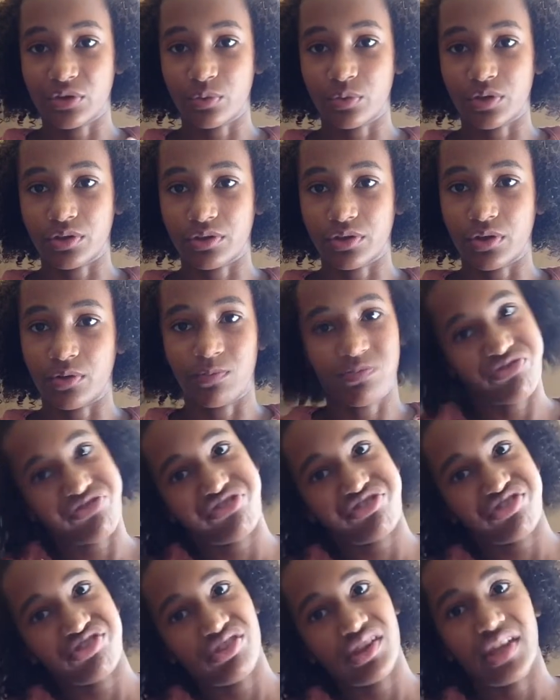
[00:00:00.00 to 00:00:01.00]
will go
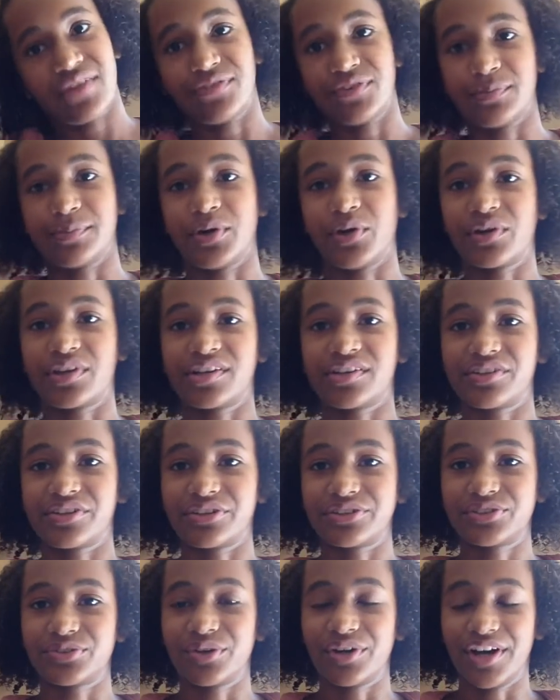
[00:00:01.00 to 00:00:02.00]
if you poke it a little
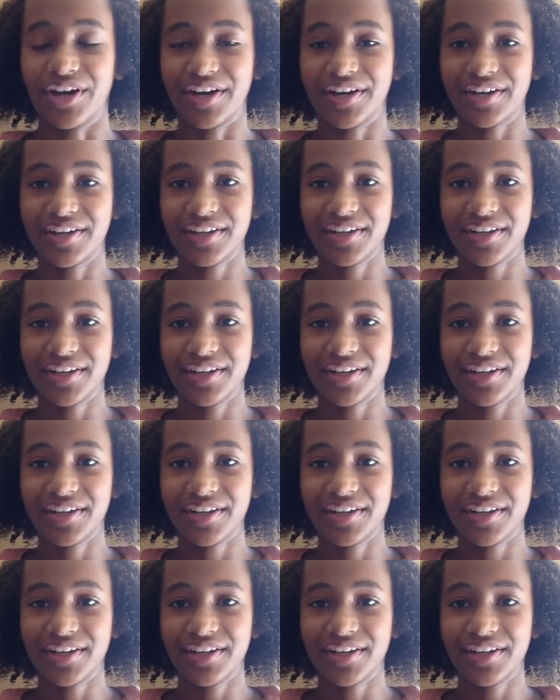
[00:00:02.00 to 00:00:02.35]
too hard.